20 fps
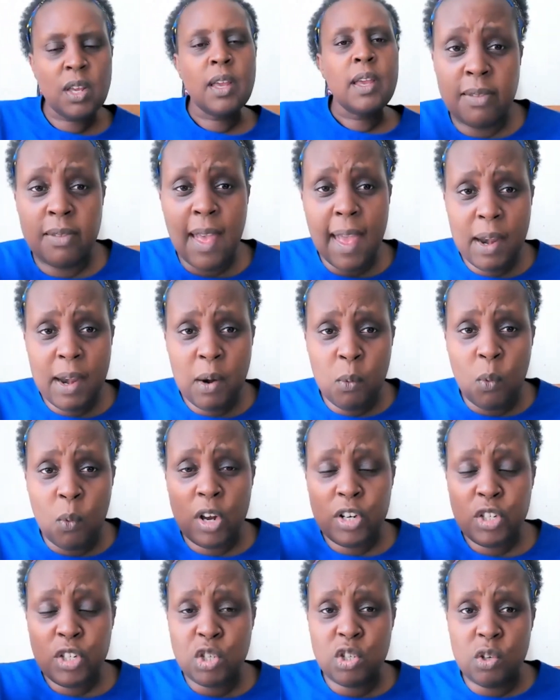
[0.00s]
then
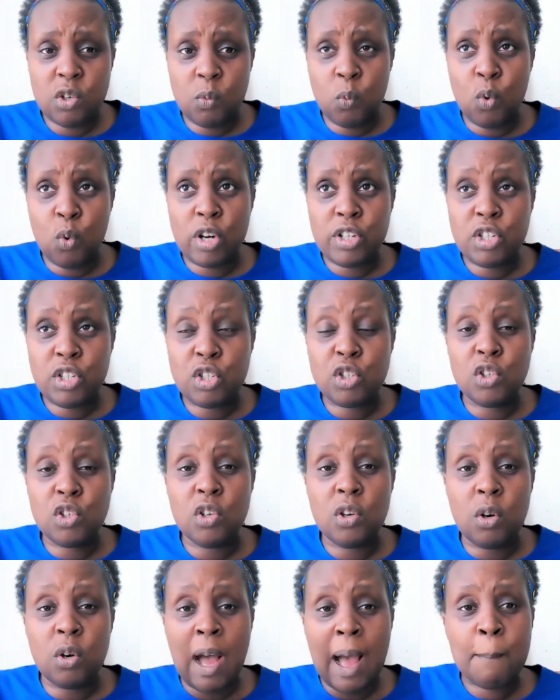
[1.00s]
what
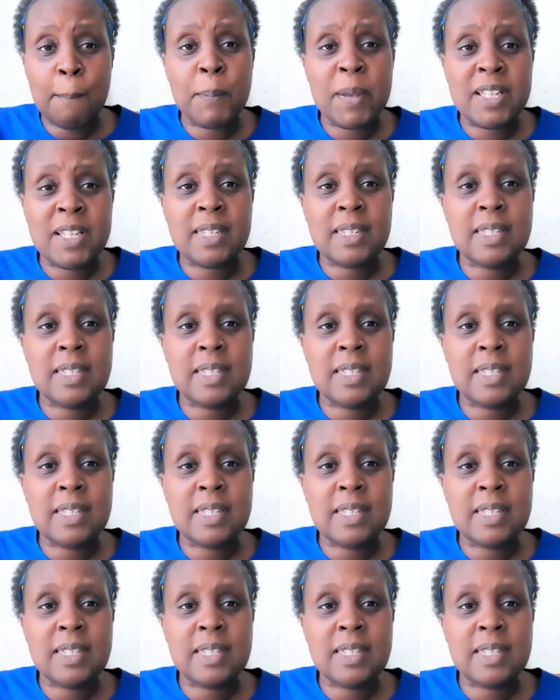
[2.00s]
happens